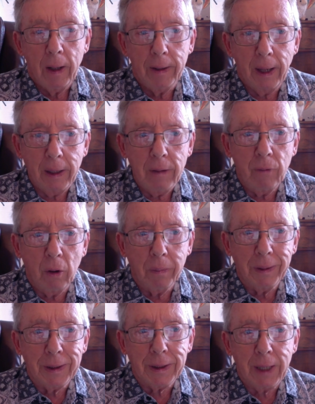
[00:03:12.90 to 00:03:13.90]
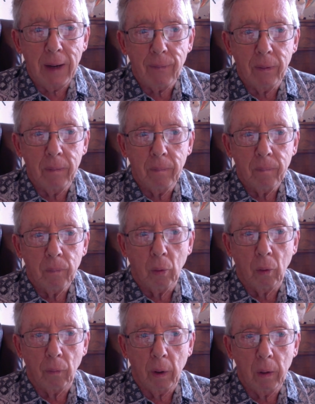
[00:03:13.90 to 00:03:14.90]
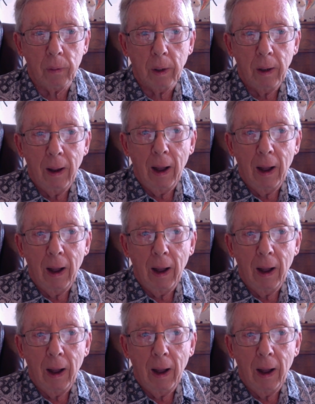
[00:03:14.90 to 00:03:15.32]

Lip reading: Then in Romans 7, Paul wrote,